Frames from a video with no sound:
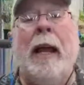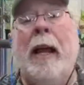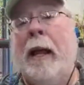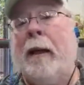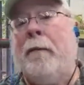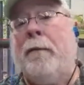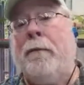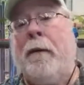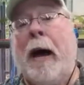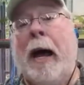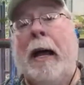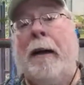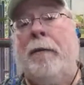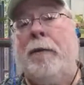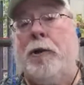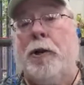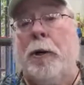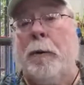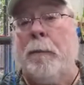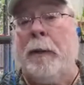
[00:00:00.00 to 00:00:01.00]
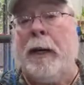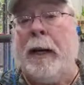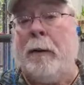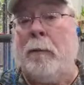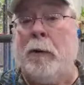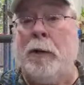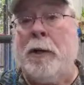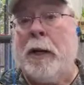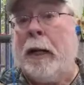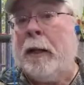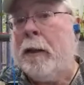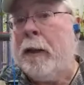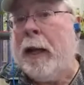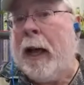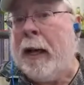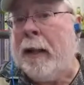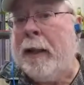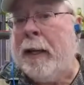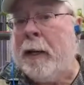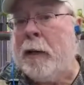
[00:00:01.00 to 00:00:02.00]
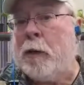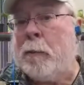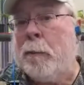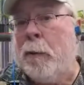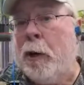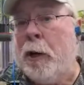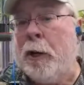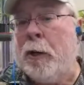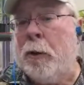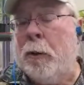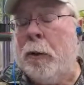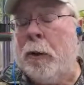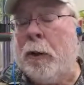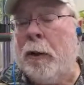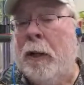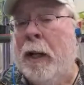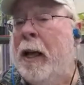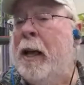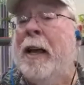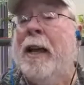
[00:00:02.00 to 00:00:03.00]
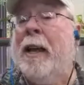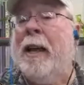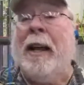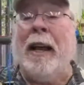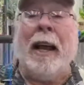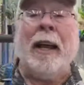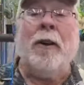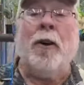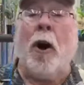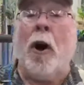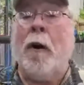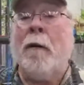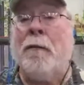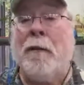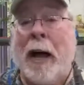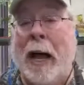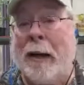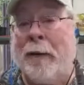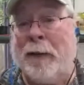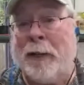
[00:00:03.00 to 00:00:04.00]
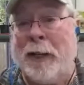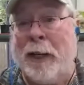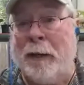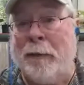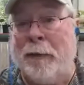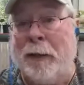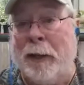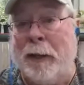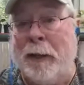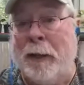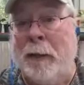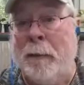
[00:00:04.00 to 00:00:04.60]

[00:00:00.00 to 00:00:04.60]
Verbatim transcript: I had five germinate, which I, th- I think is pretty cool. And all five are different.